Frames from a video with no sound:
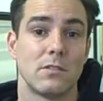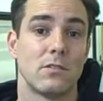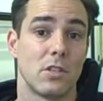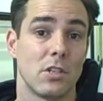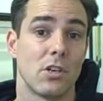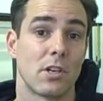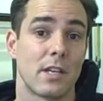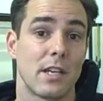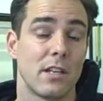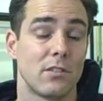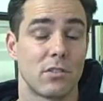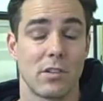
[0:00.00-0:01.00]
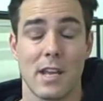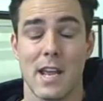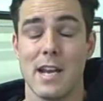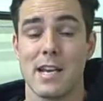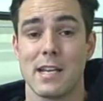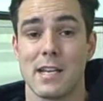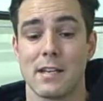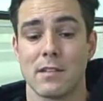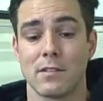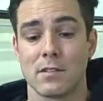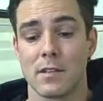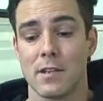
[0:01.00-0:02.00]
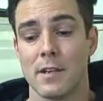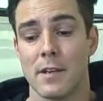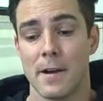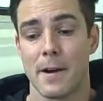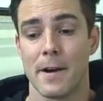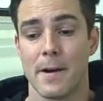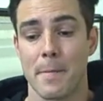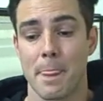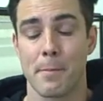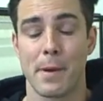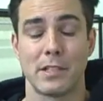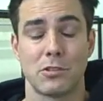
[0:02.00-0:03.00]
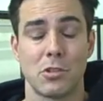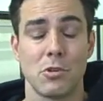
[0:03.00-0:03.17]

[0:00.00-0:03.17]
to your kids or to any kids. My